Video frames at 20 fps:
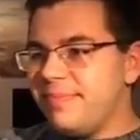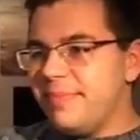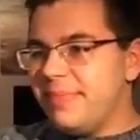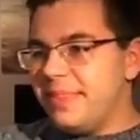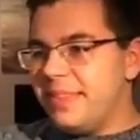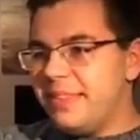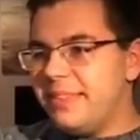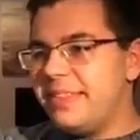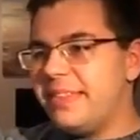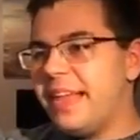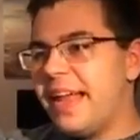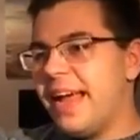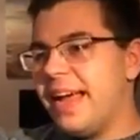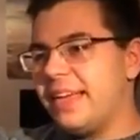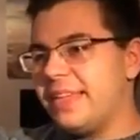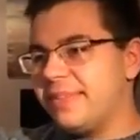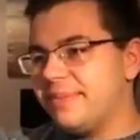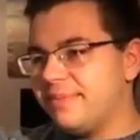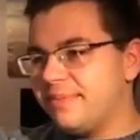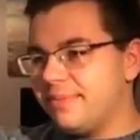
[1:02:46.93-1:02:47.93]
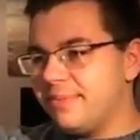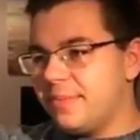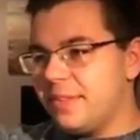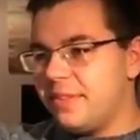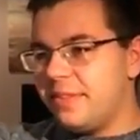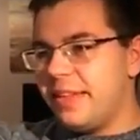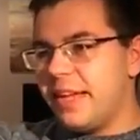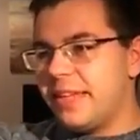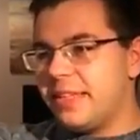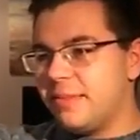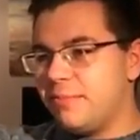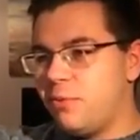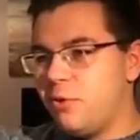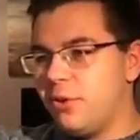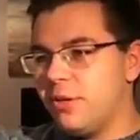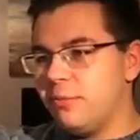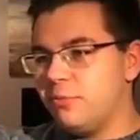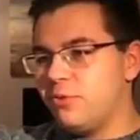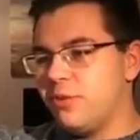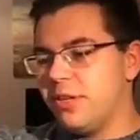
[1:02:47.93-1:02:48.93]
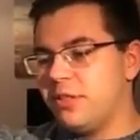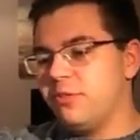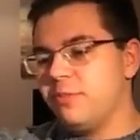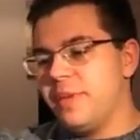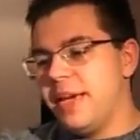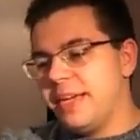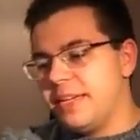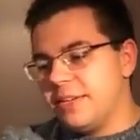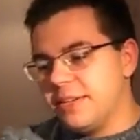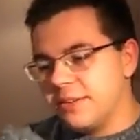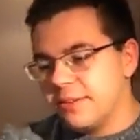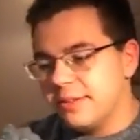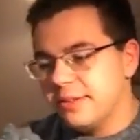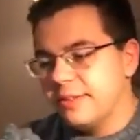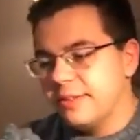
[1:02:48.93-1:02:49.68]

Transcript: this is like the point I'm trying to make here.